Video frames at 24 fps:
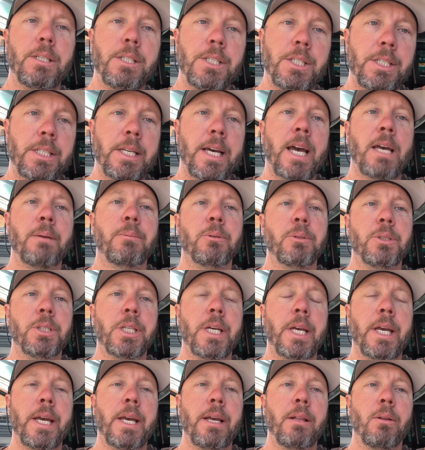table
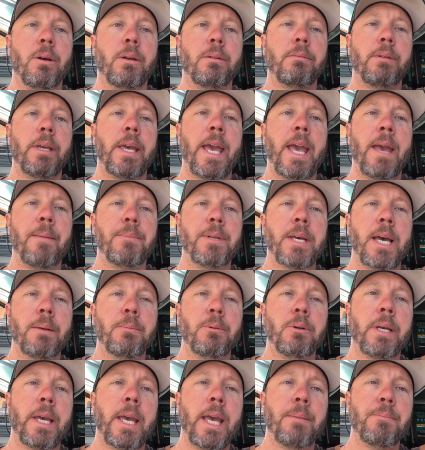chair, like camp
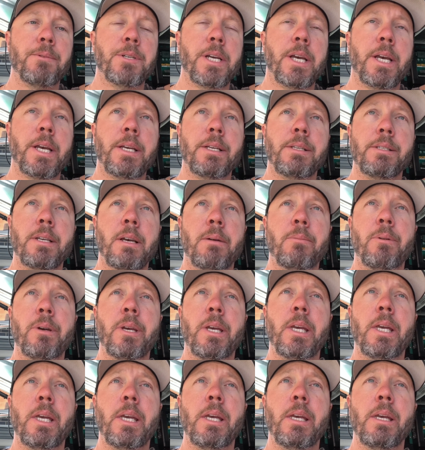chairs that
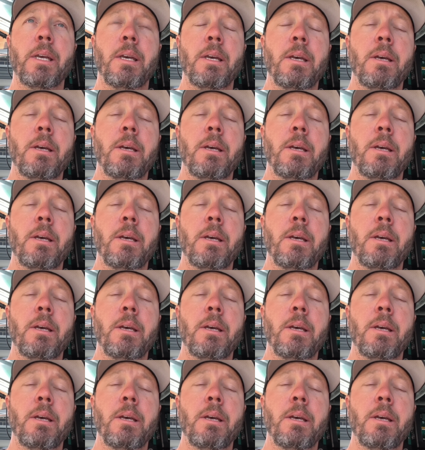we